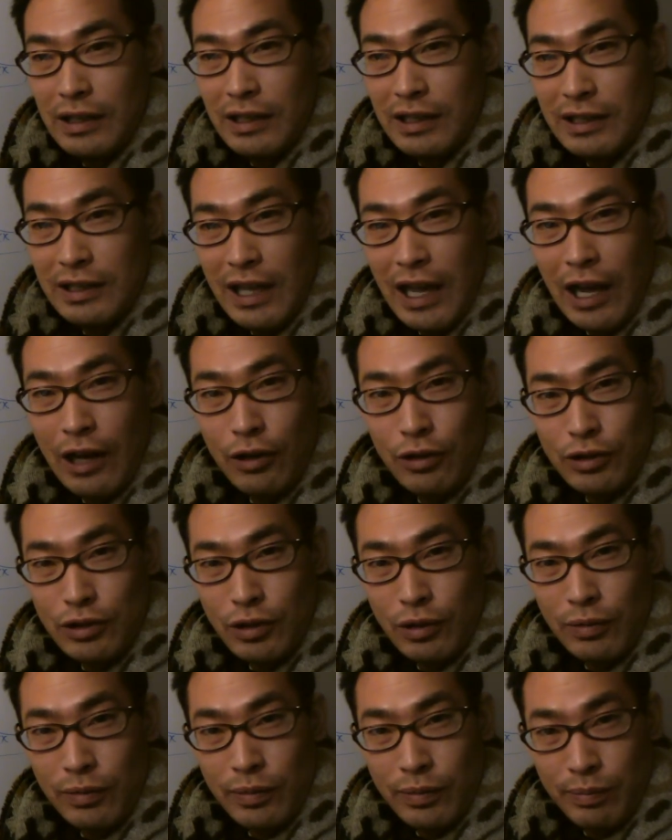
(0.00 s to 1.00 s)

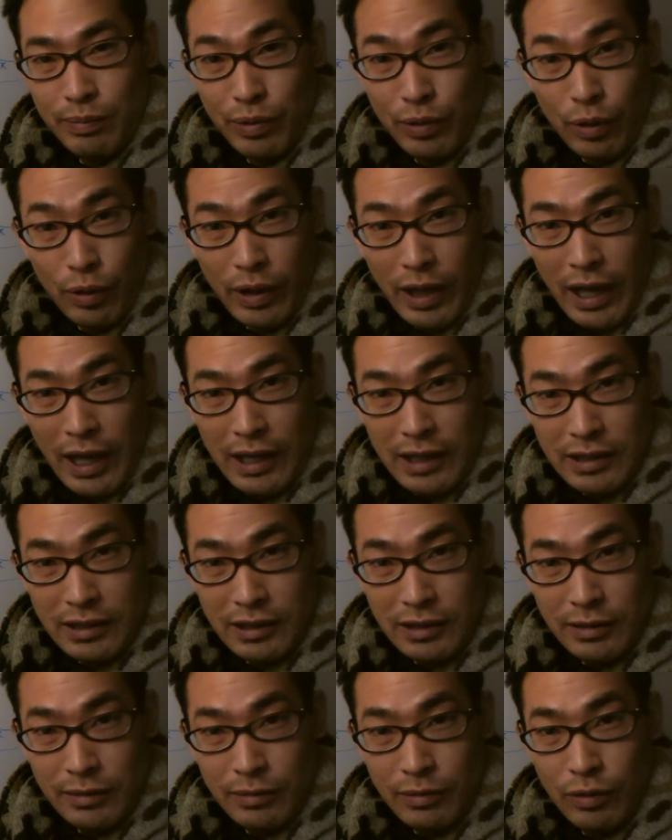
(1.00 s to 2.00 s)
ideology of
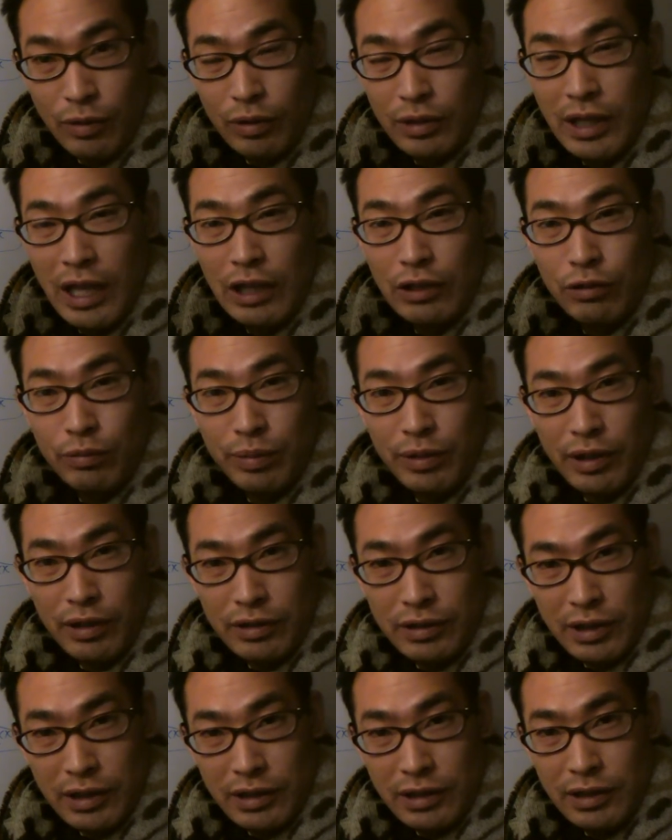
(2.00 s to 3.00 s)
pro-gayism or
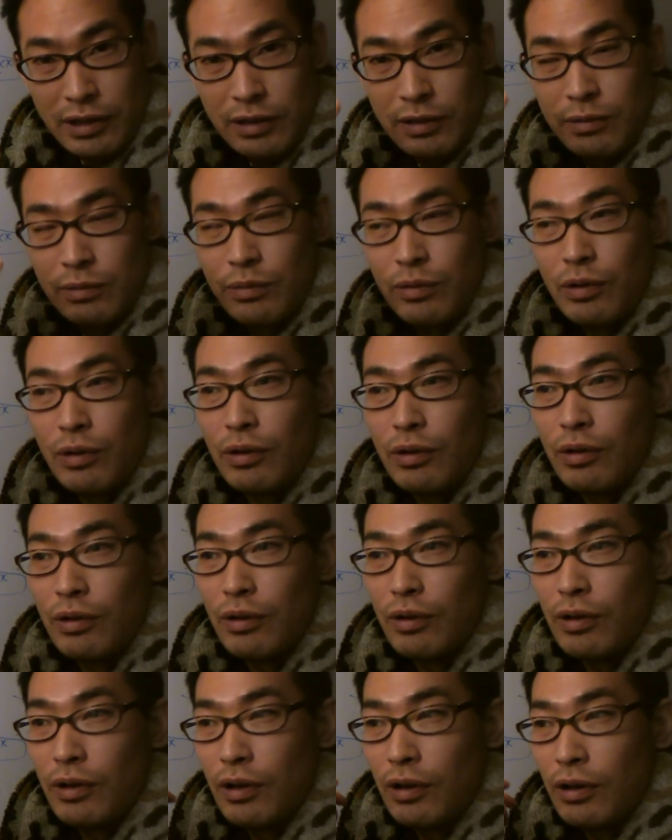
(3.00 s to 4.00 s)
tattoo-piercism
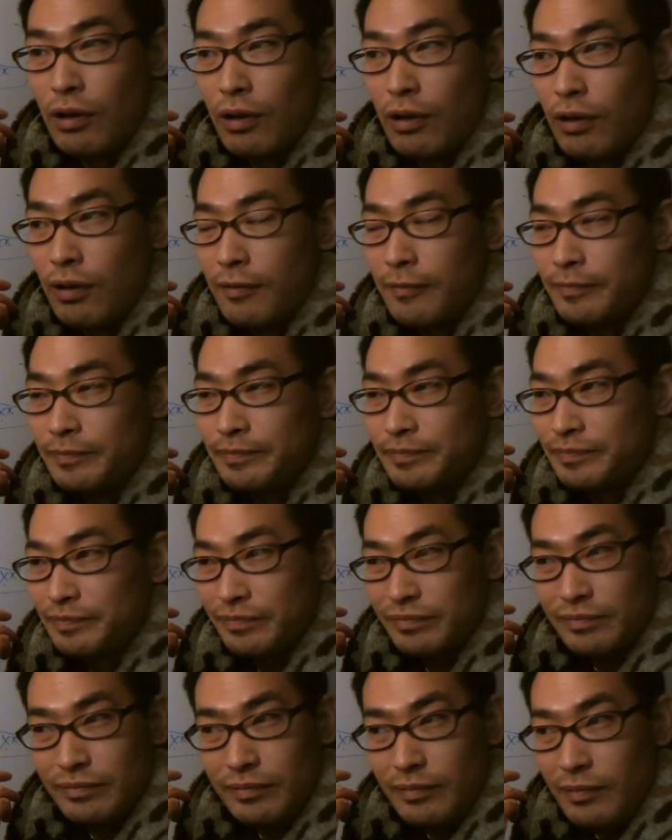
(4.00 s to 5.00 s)
or
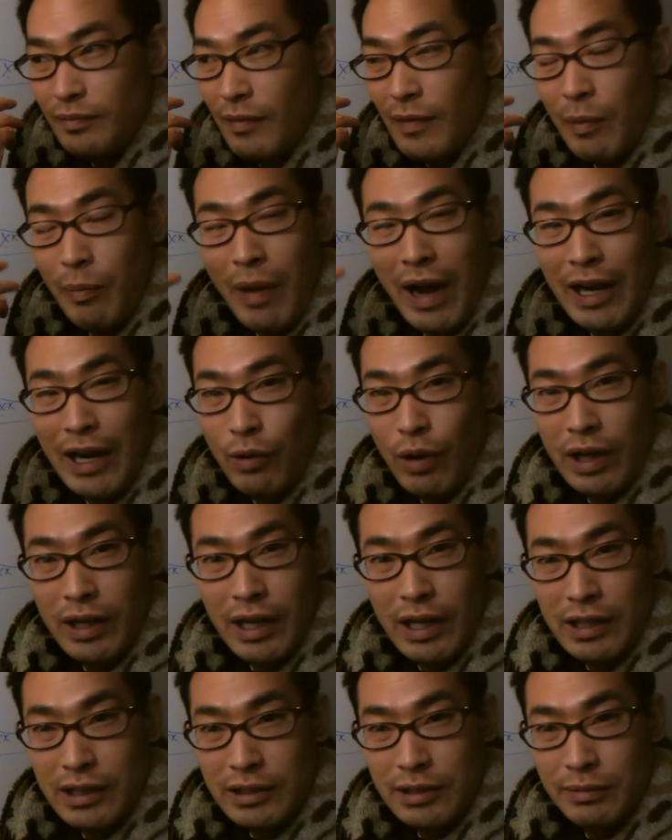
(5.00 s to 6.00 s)

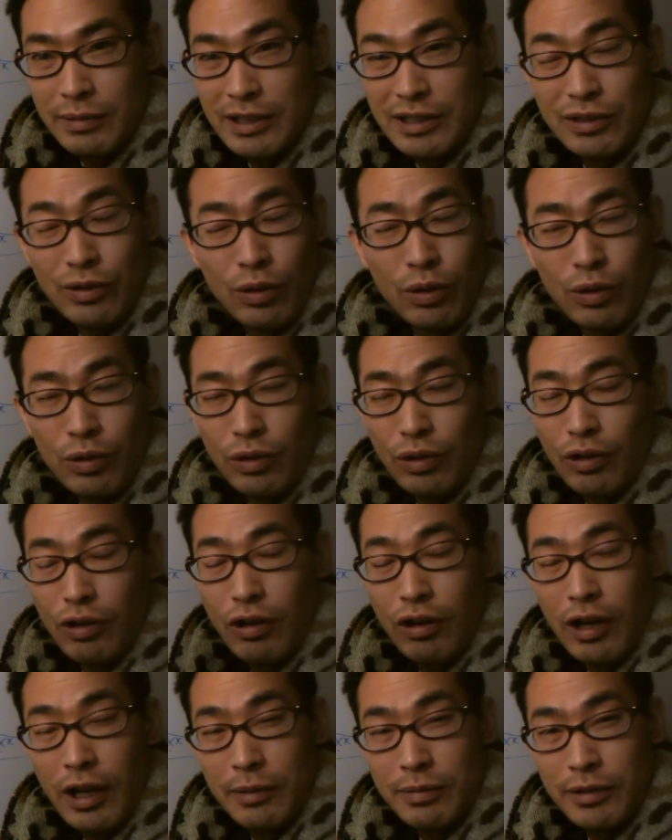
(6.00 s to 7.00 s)
marijuanaism is all gonna
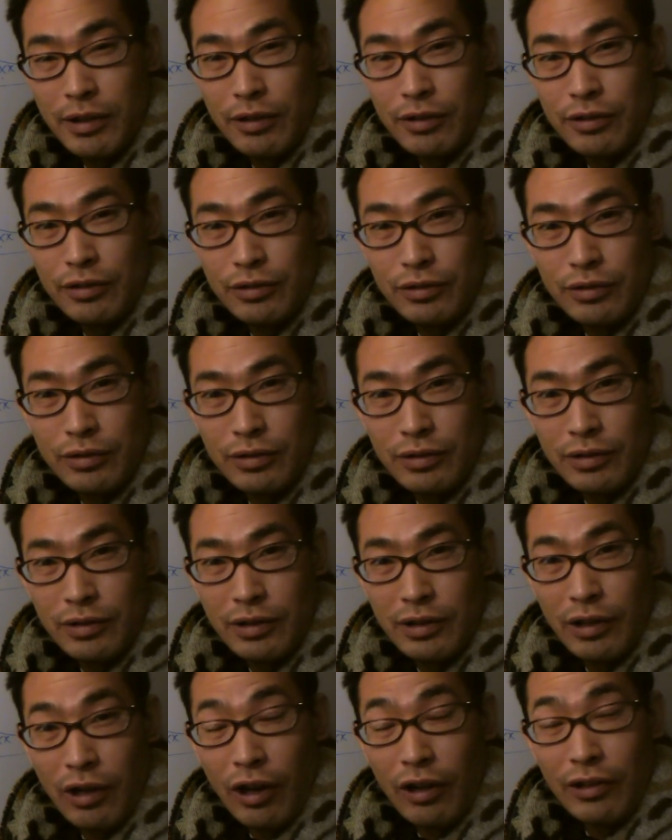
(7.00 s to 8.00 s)
collapse on you.
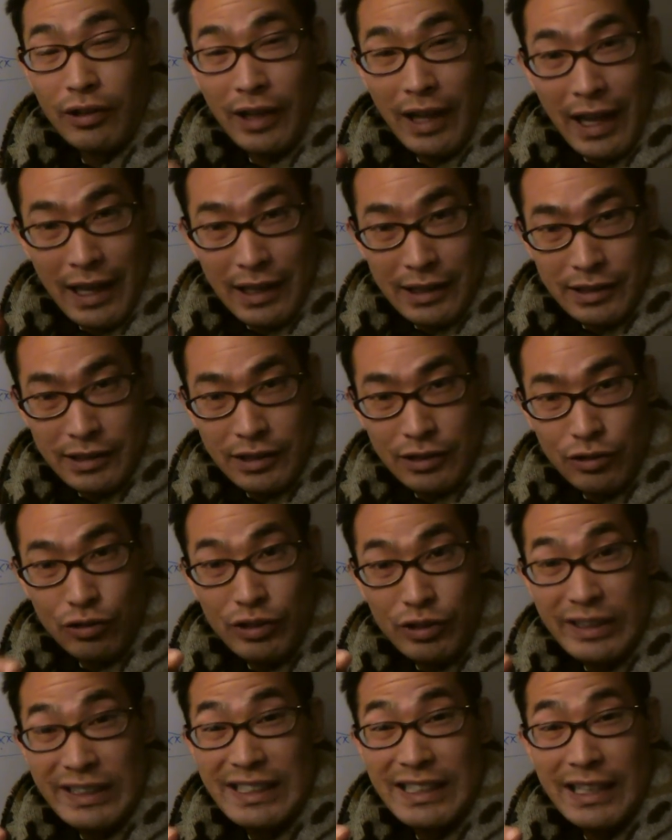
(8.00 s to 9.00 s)
Unless
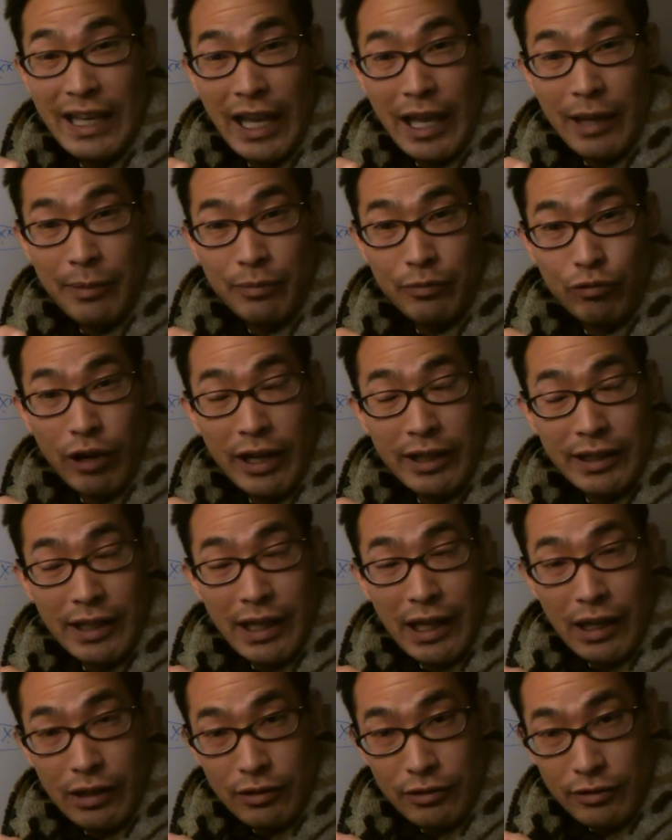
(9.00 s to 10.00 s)
you escape right
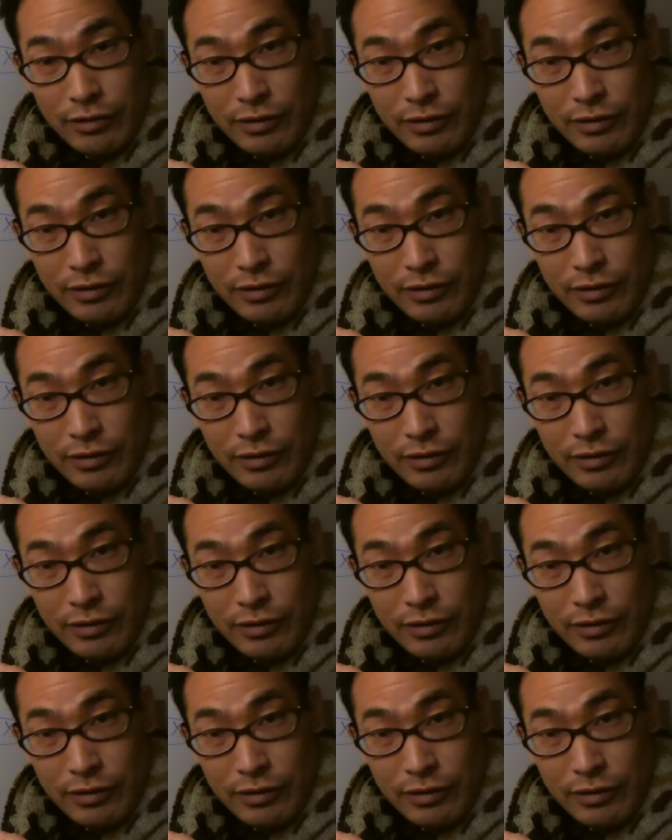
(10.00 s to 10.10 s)
now.